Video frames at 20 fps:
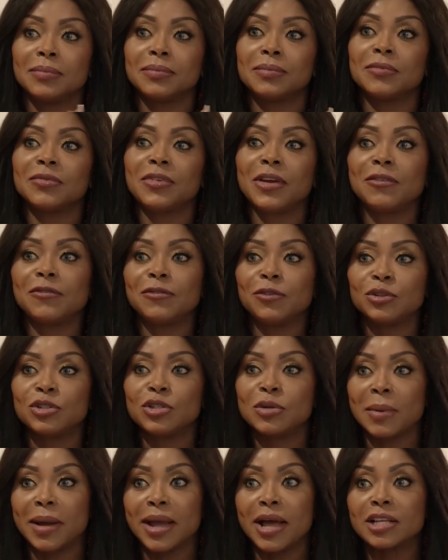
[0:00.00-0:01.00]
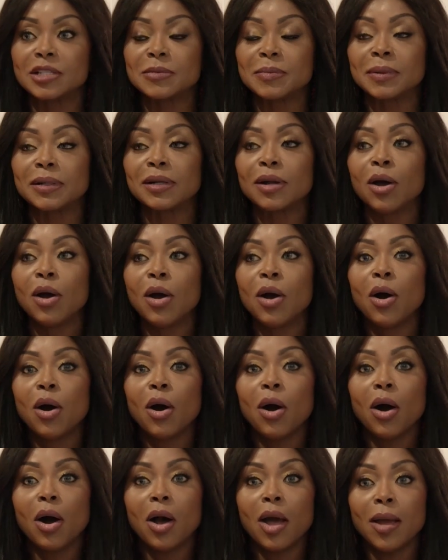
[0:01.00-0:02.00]
faithful to my husband.
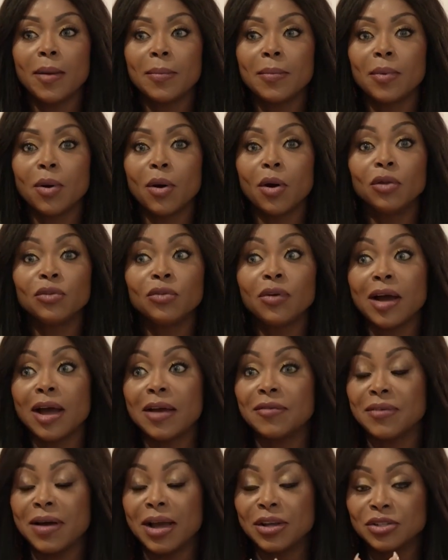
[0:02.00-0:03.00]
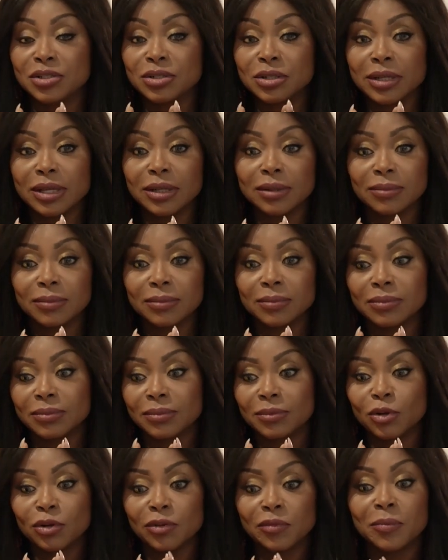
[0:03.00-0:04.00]
Mm-hmm. Although I've actually
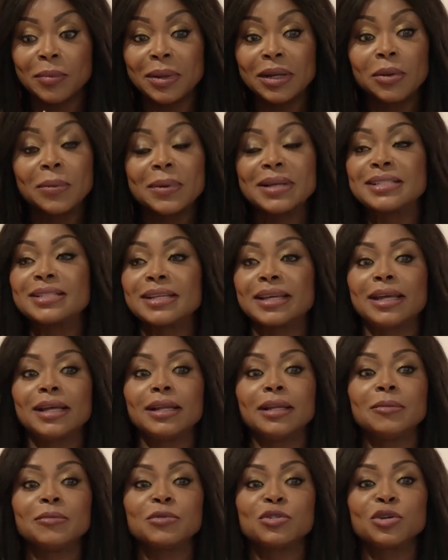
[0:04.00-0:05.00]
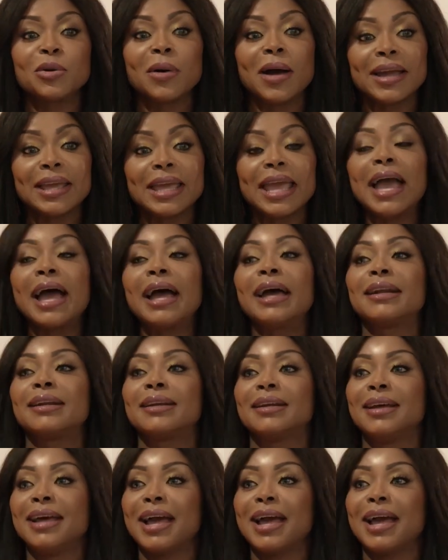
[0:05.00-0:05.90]
thought of many ways to kill him, so I can.